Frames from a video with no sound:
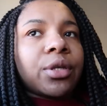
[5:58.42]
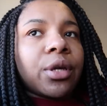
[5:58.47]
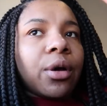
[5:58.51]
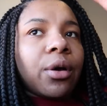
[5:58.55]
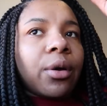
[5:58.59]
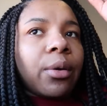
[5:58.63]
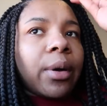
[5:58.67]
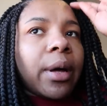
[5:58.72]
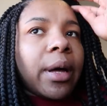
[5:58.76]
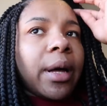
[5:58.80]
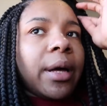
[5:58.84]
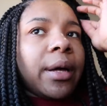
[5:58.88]

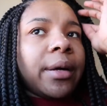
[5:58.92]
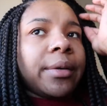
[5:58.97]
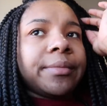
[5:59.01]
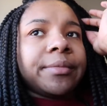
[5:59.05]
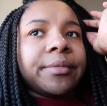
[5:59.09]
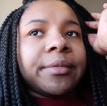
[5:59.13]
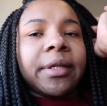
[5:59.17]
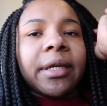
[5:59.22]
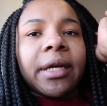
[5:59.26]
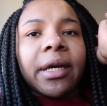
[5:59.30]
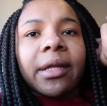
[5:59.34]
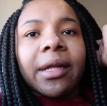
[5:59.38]
So,
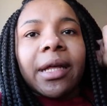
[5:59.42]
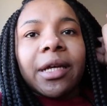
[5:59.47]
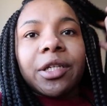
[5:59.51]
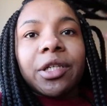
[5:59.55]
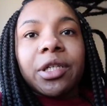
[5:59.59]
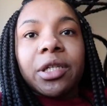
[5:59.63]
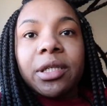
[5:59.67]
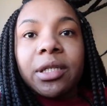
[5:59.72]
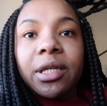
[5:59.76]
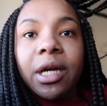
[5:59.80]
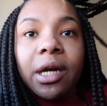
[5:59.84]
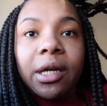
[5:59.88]
yeah,
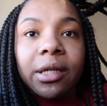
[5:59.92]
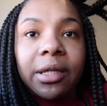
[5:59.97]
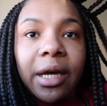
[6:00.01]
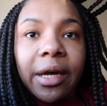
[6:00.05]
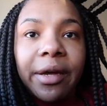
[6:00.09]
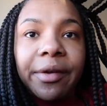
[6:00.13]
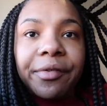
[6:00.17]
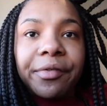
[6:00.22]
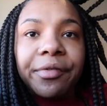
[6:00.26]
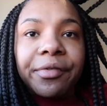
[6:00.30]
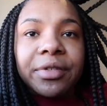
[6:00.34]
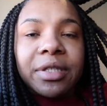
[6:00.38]
that's just our
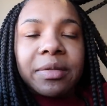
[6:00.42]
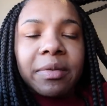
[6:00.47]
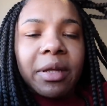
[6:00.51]
life,